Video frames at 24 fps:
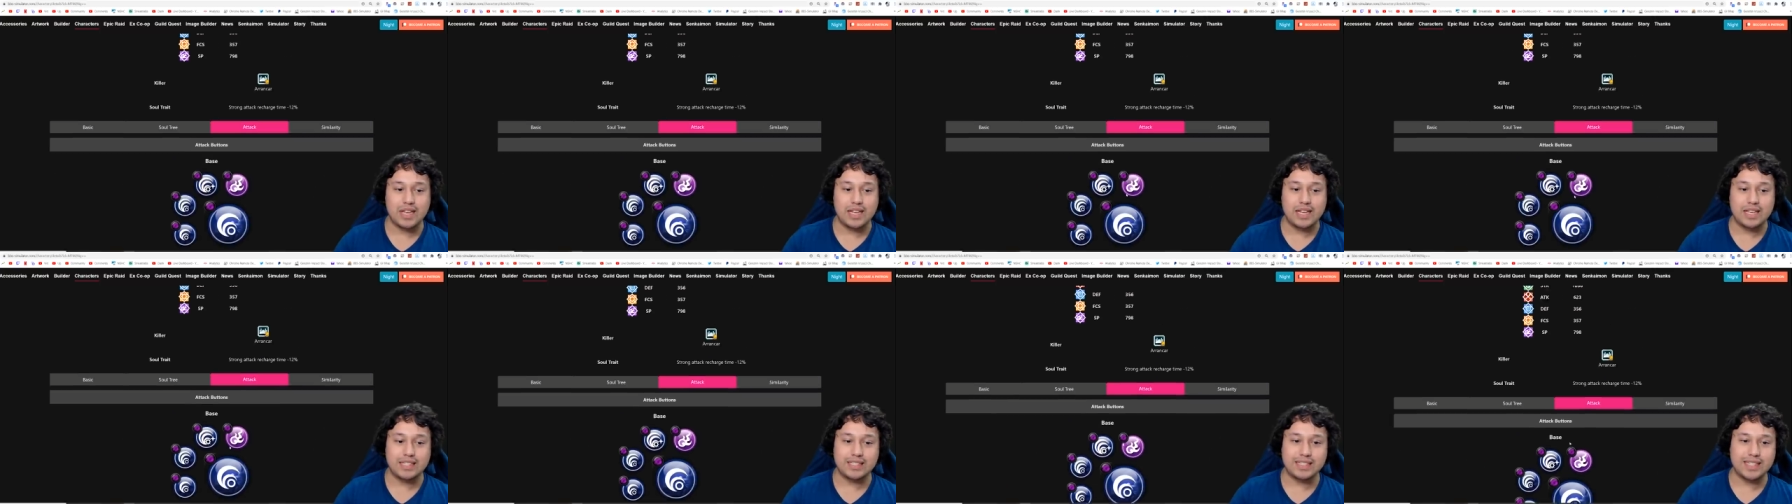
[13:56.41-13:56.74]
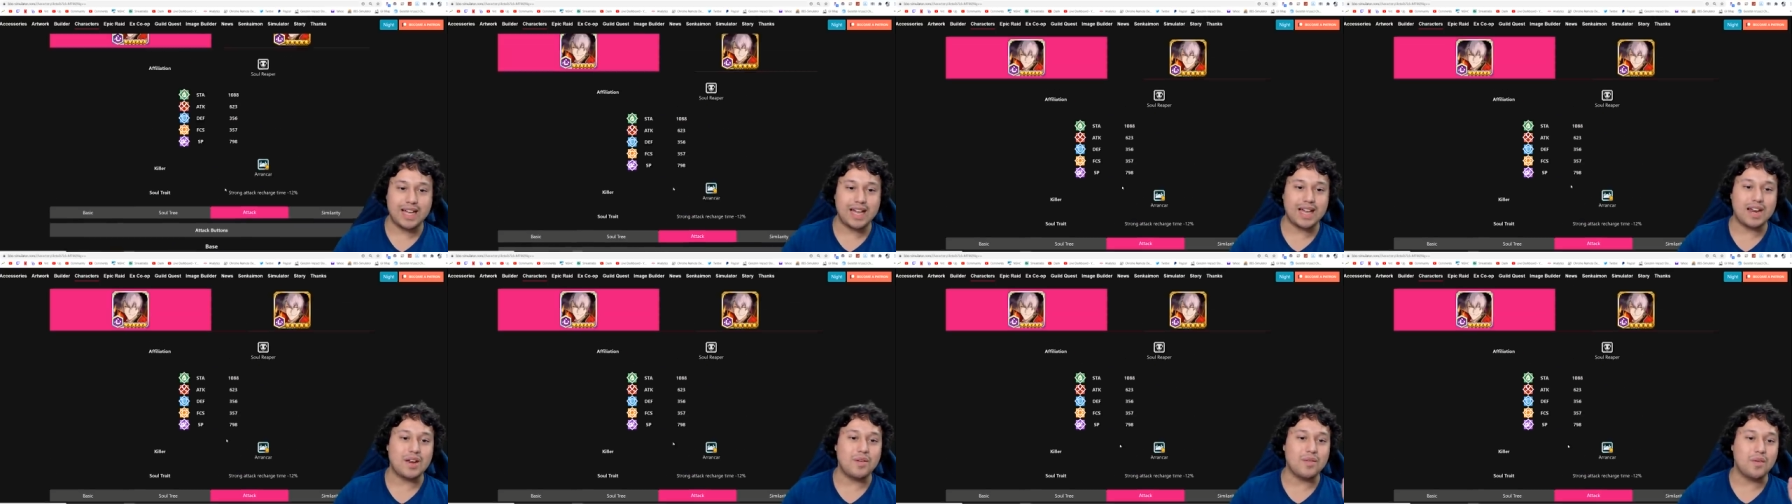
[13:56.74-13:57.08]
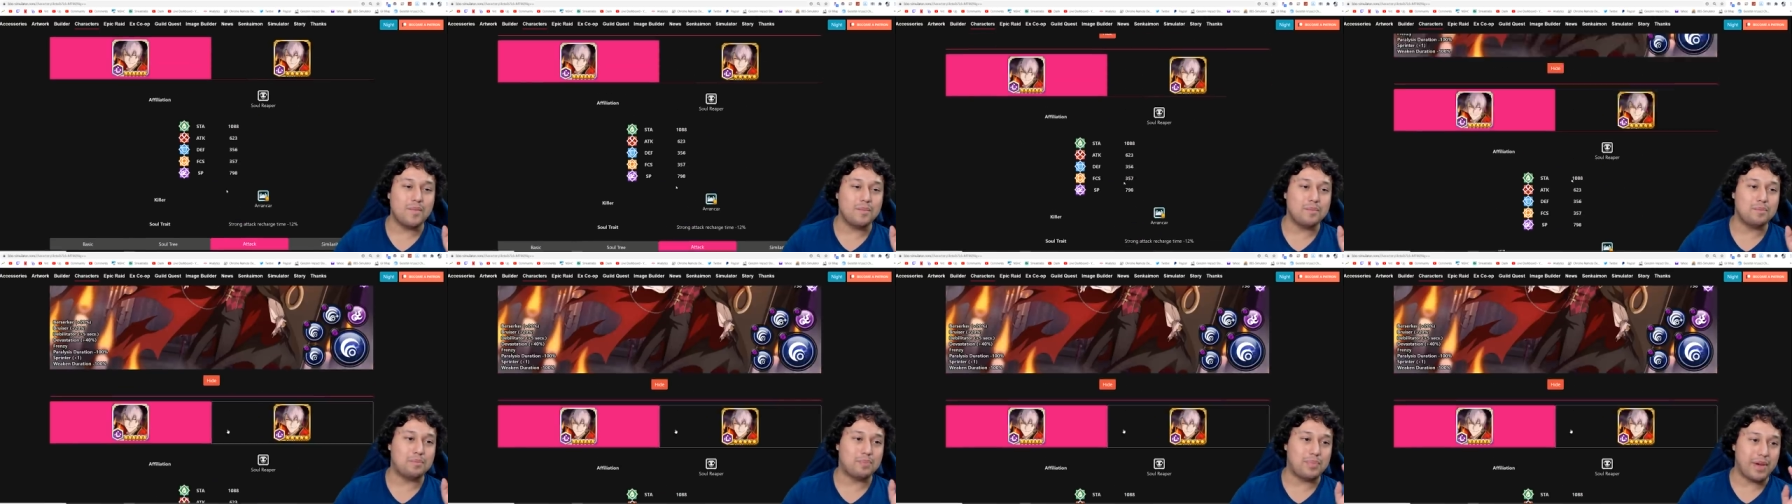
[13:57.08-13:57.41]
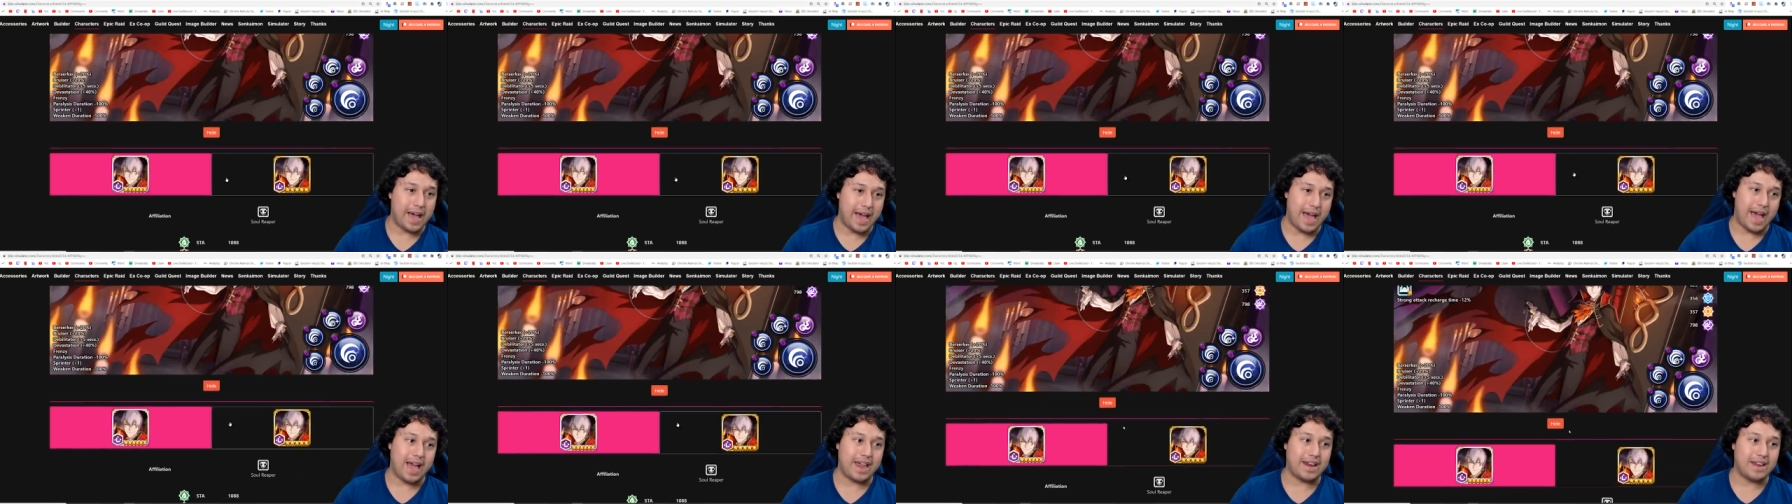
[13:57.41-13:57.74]
He's not
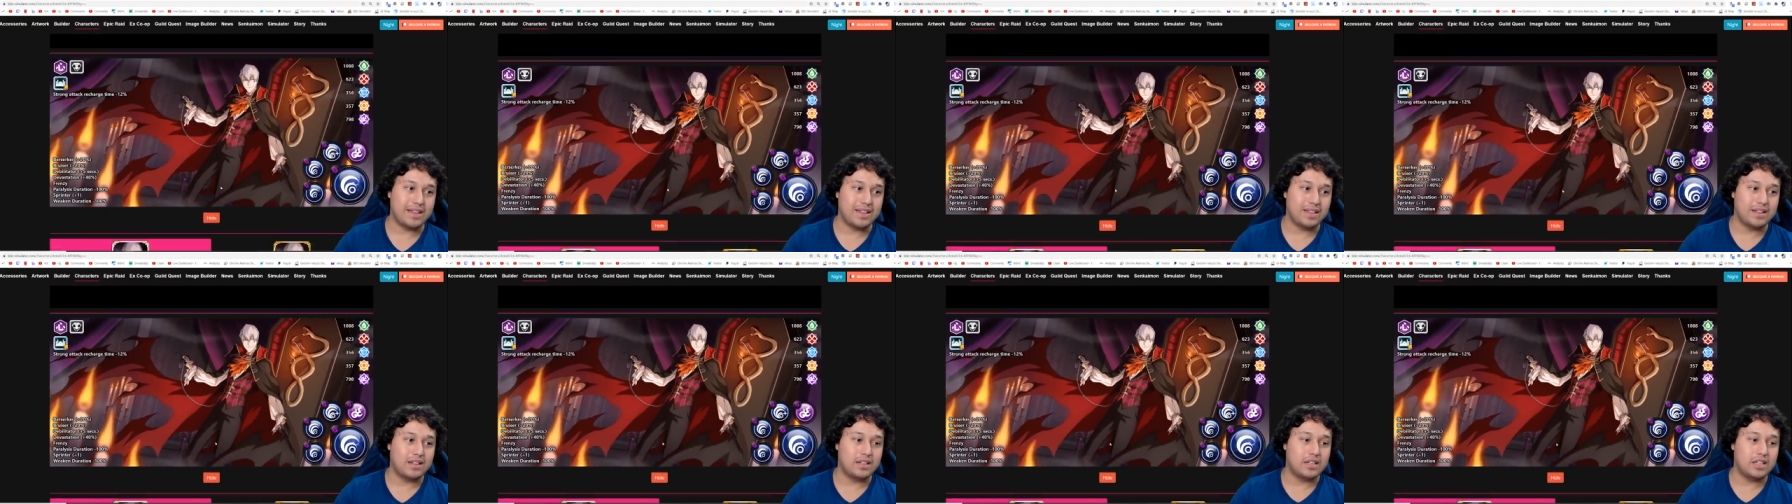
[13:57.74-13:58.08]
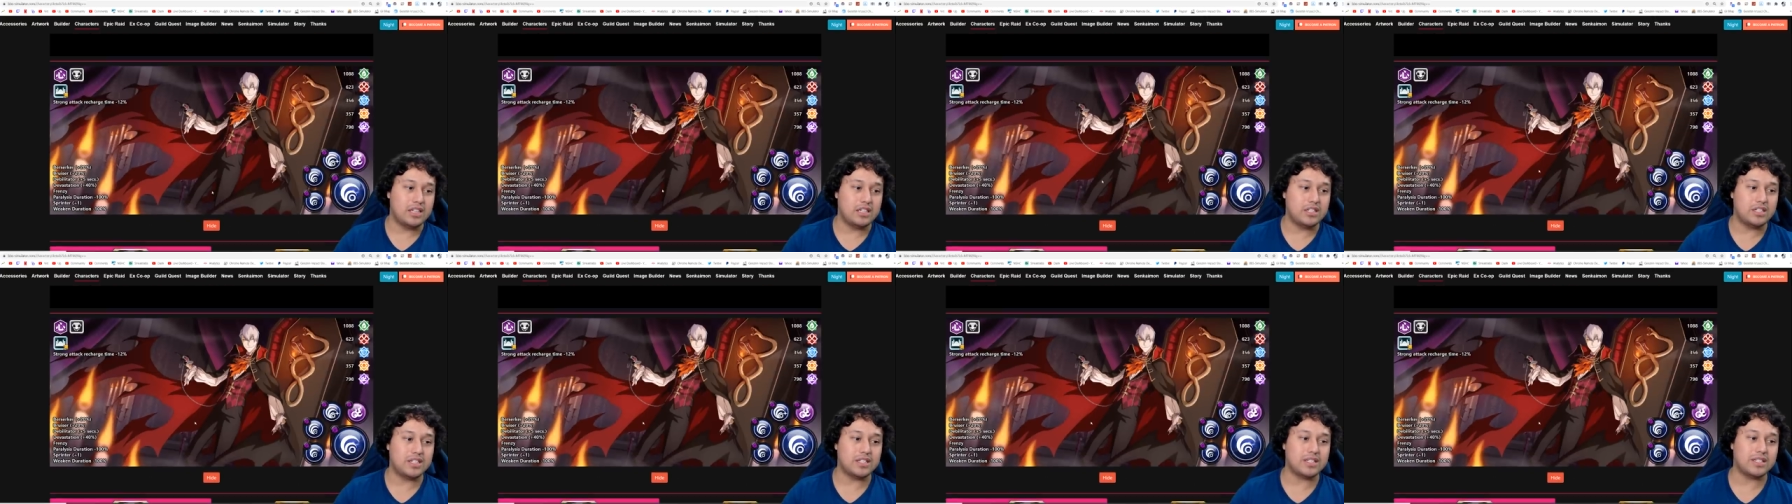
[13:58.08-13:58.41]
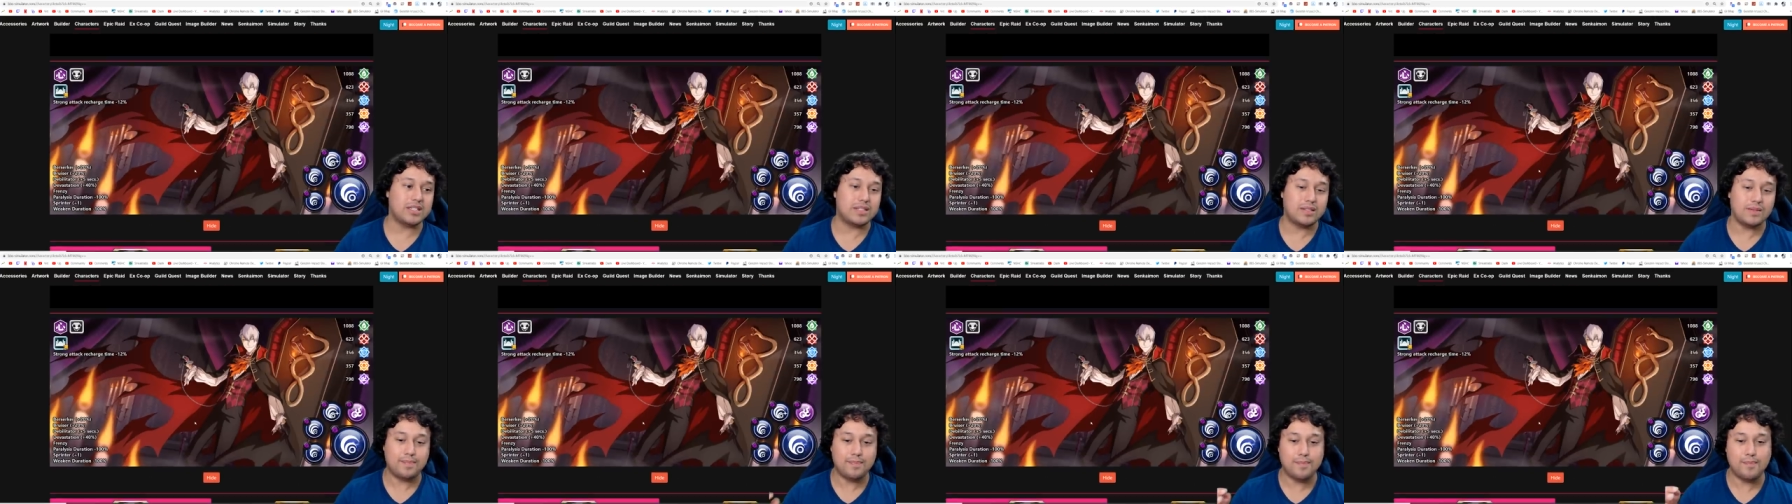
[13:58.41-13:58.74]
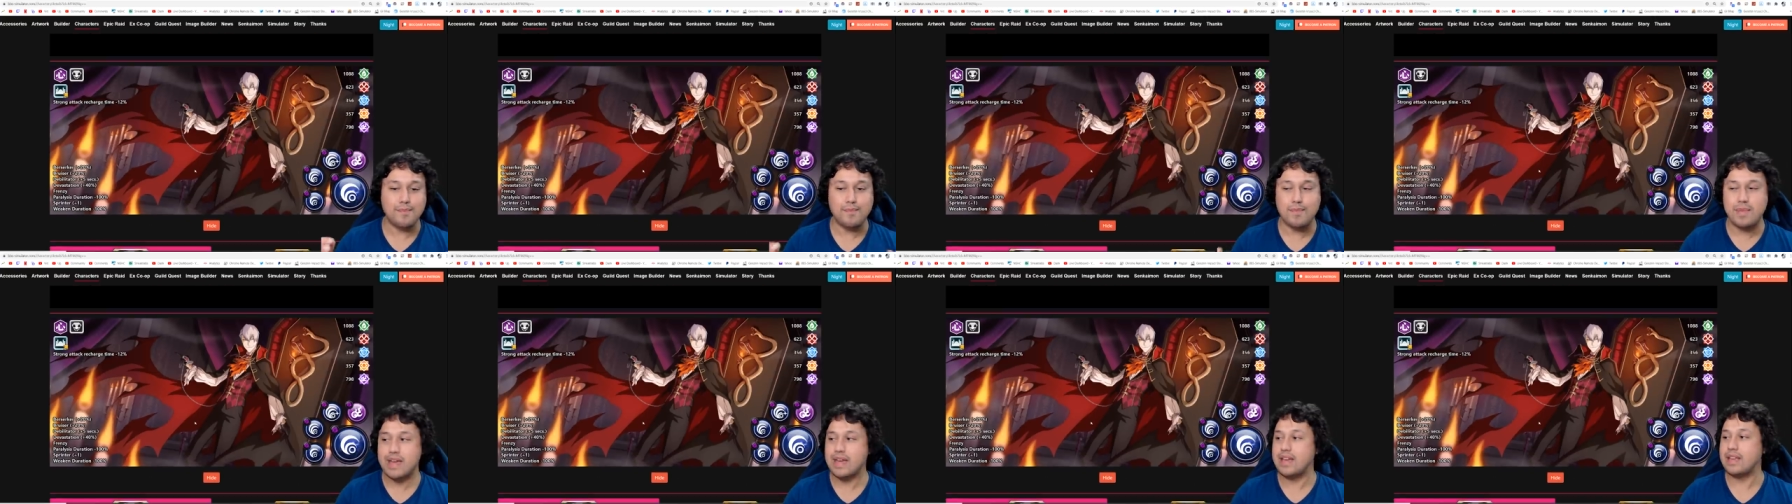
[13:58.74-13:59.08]
bad. He's just
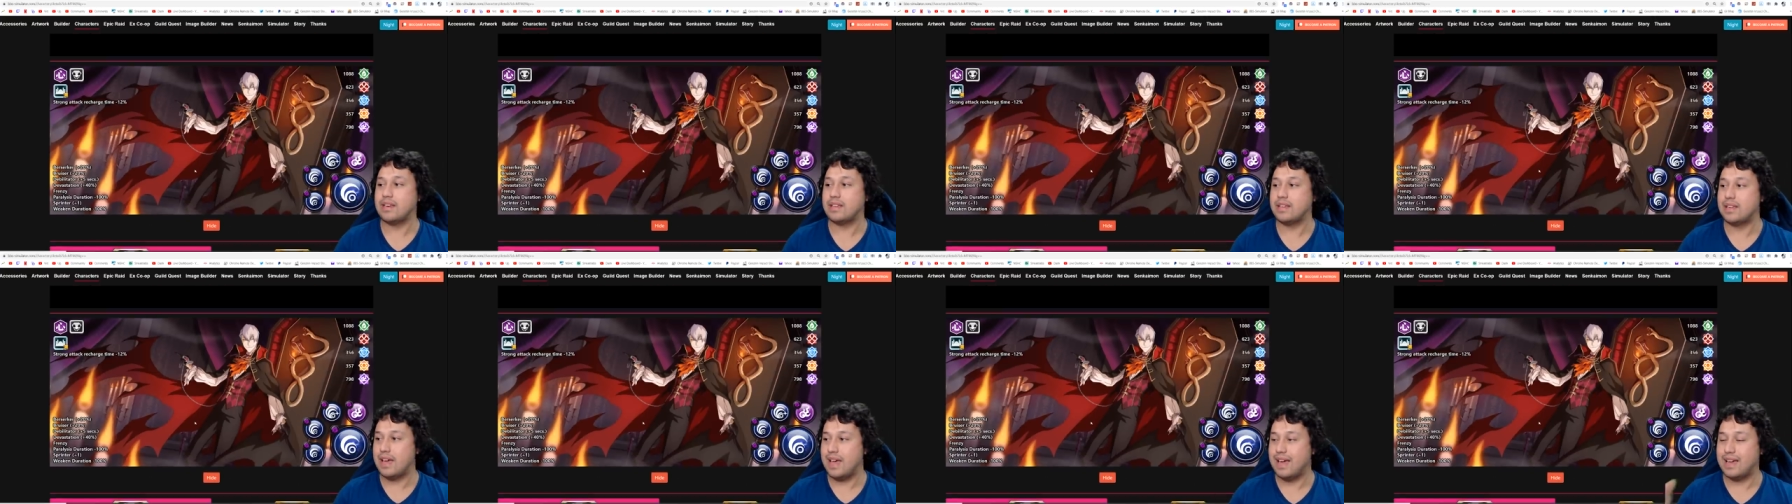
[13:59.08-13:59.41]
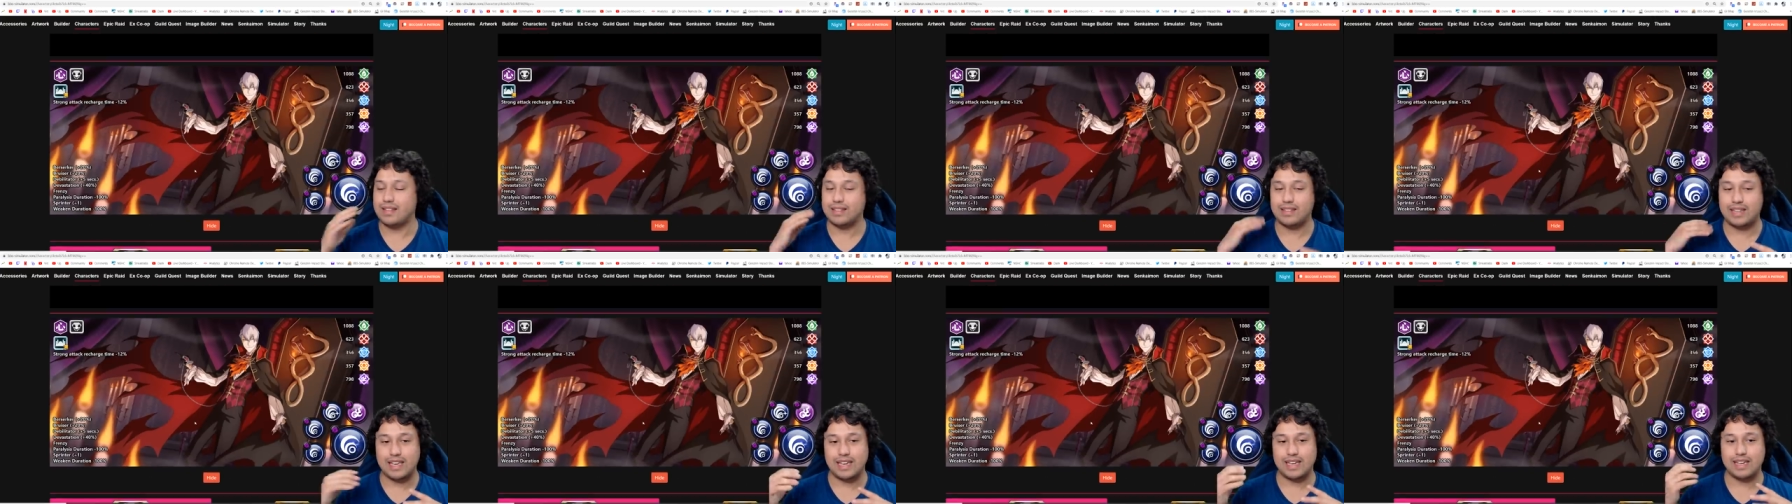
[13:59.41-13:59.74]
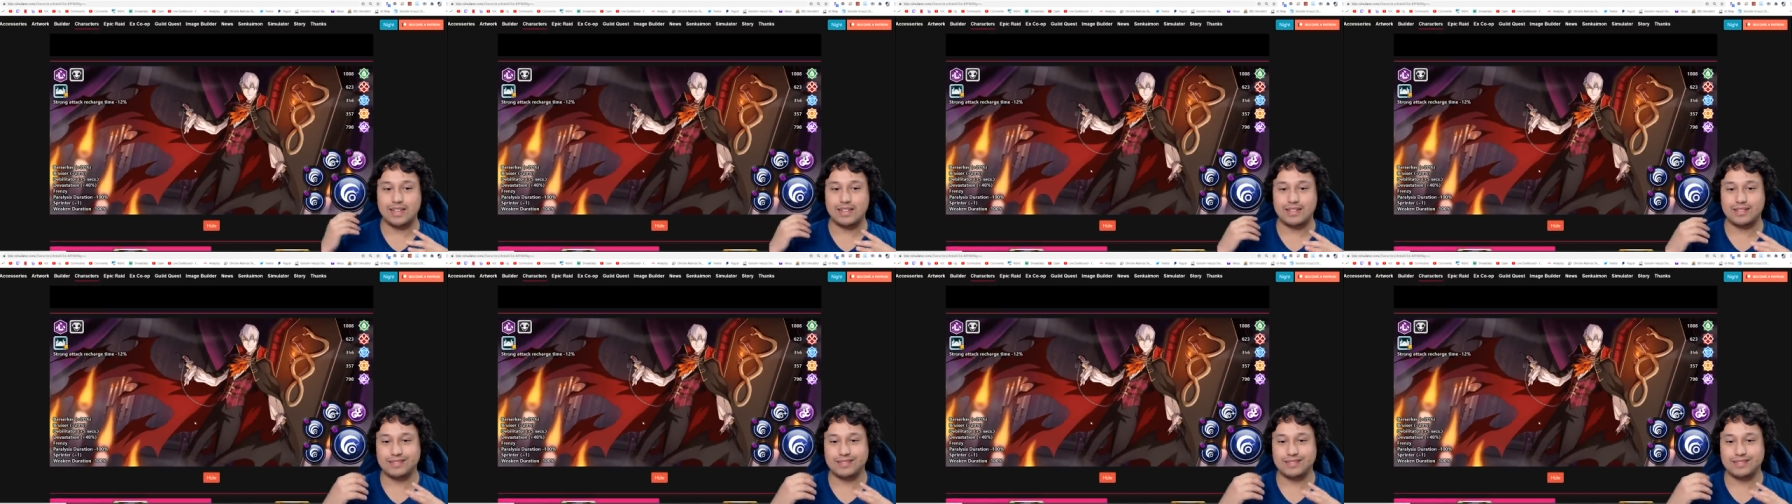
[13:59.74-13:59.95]
mid. And, like,